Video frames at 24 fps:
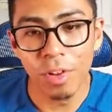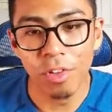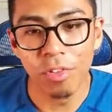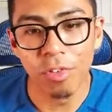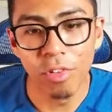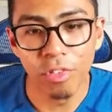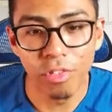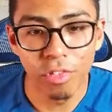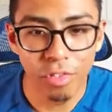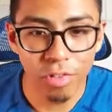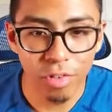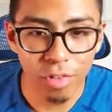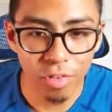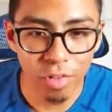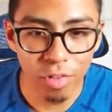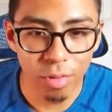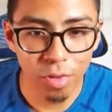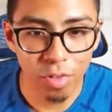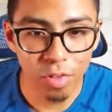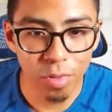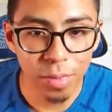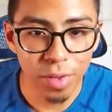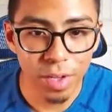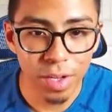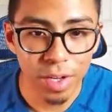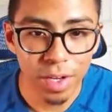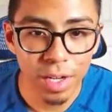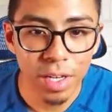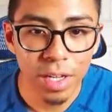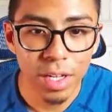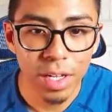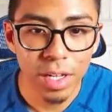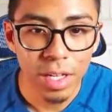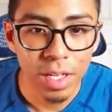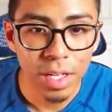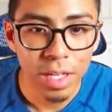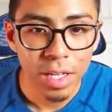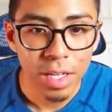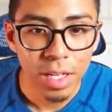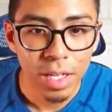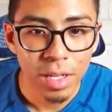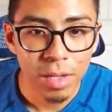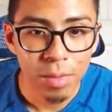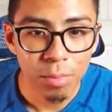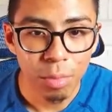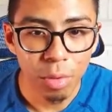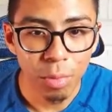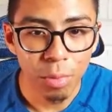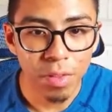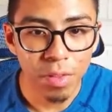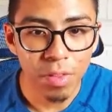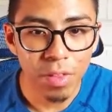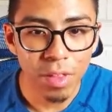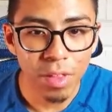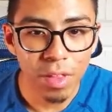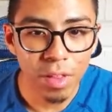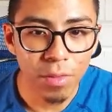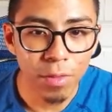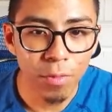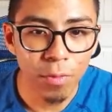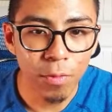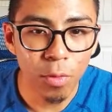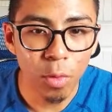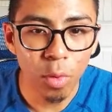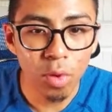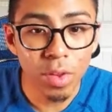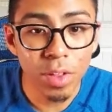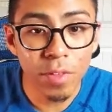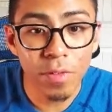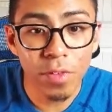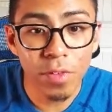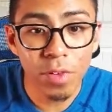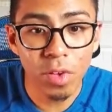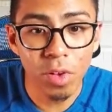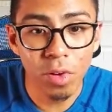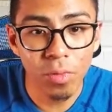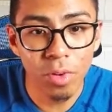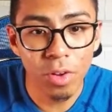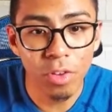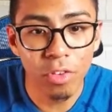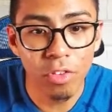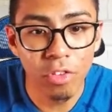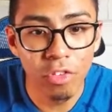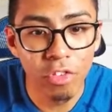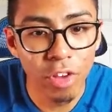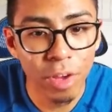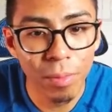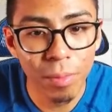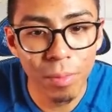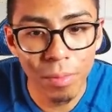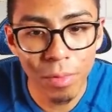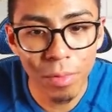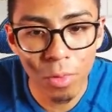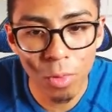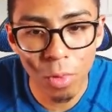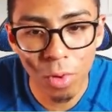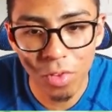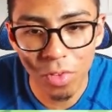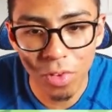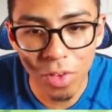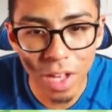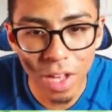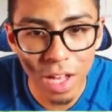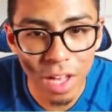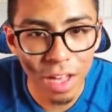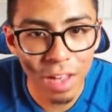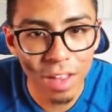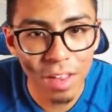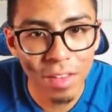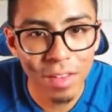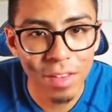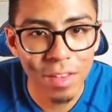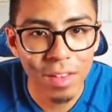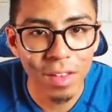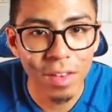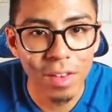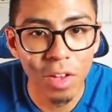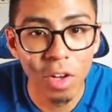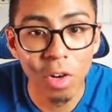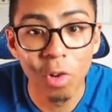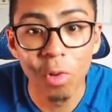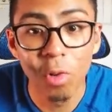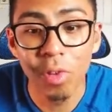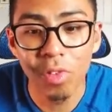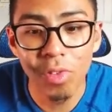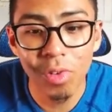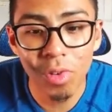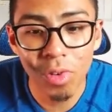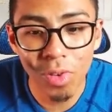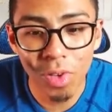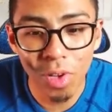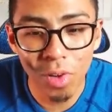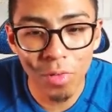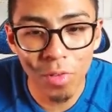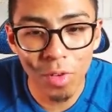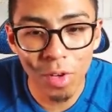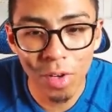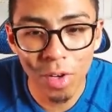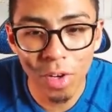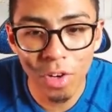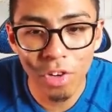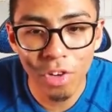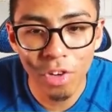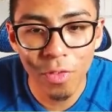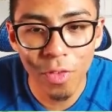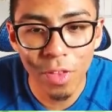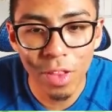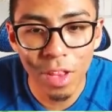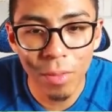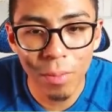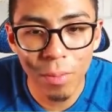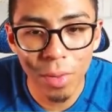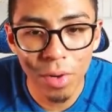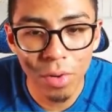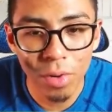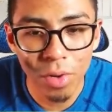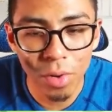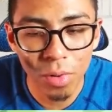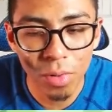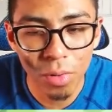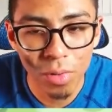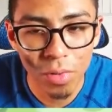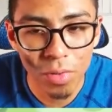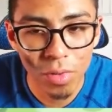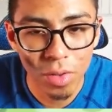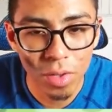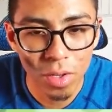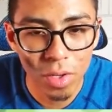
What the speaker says: treasures are supposed to be here. Well, we see a 4-leaf clover gem crystallized. A crystal clover, 150 Pokos.